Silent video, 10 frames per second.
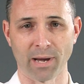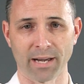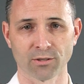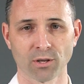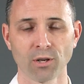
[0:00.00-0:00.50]

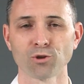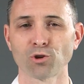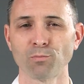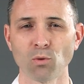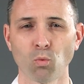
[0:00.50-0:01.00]
mask
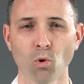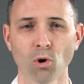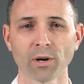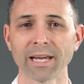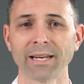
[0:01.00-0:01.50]
should be
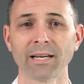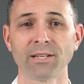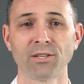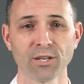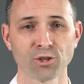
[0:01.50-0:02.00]
worn in
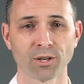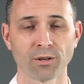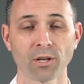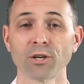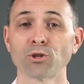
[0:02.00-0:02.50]

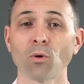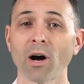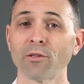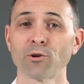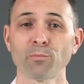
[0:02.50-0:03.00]
addition to
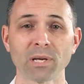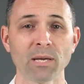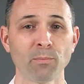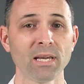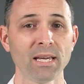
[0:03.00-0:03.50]
other
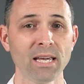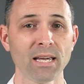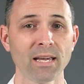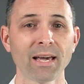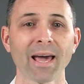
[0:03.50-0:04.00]

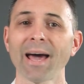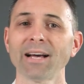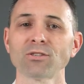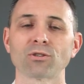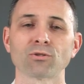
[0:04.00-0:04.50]
PPE
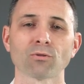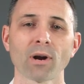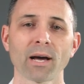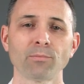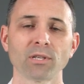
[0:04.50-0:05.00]
as
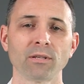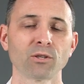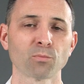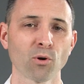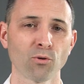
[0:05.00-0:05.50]
described in
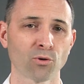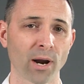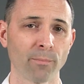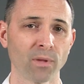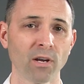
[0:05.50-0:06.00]
this
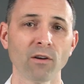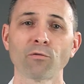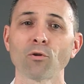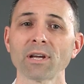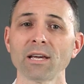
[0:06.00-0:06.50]
program
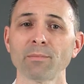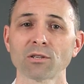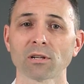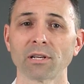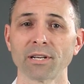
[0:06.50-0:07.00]
for EMS
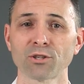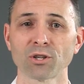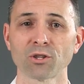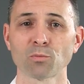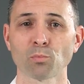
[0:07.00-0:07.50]

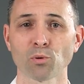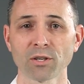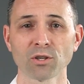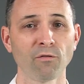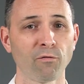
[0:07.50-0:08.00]
clinicians
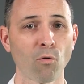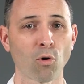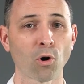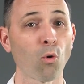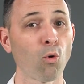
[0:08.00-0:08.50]
present
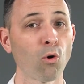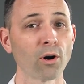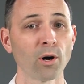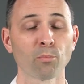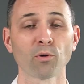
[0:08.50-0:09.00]
for
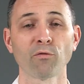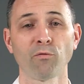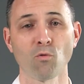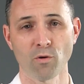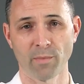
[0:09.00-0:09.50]
or
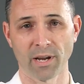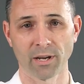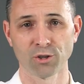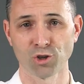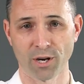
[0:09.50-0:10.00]
performing
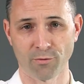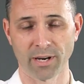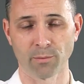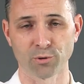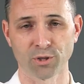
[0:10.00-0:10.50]

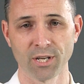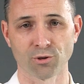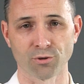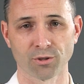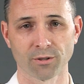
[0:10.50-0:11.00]
generating
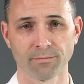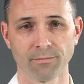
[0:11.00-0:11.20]
procedures.